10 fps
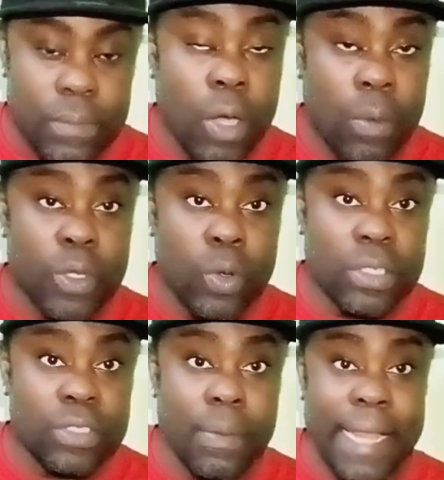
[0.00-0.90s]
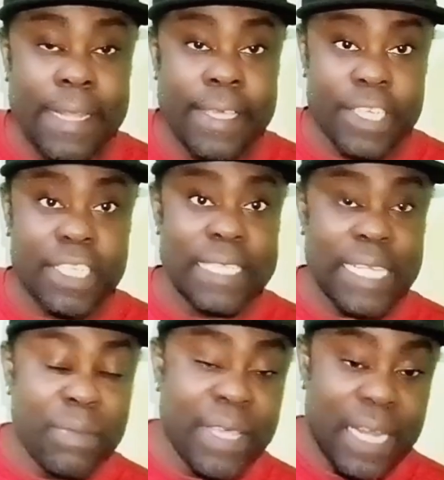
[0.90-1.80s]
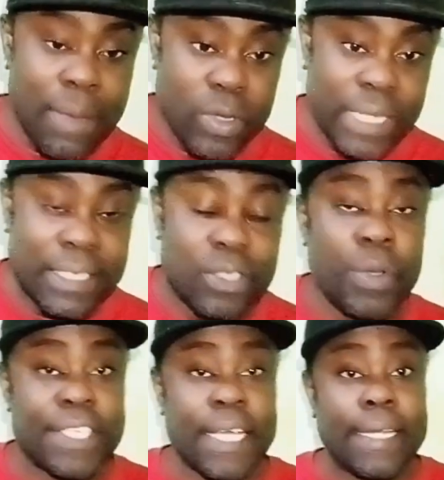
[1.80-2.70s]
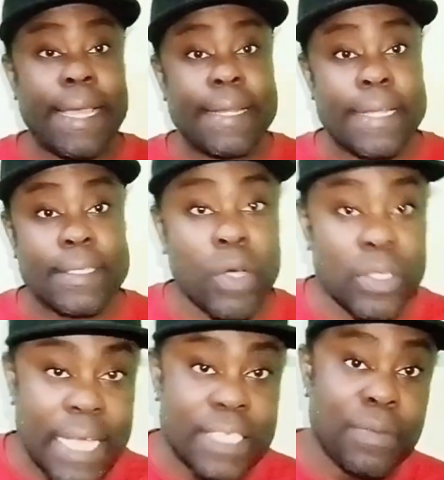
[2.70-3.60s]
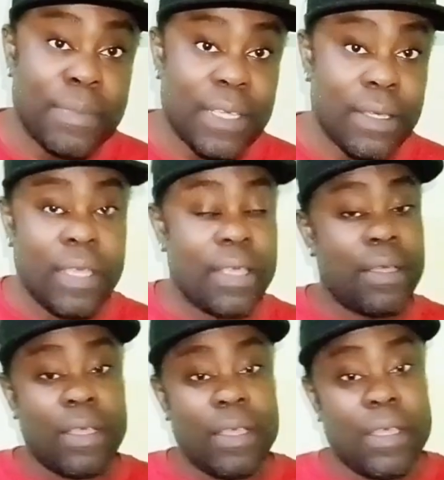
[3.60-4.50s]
Now, I know some allegations have been made about a situation like that, but as for me,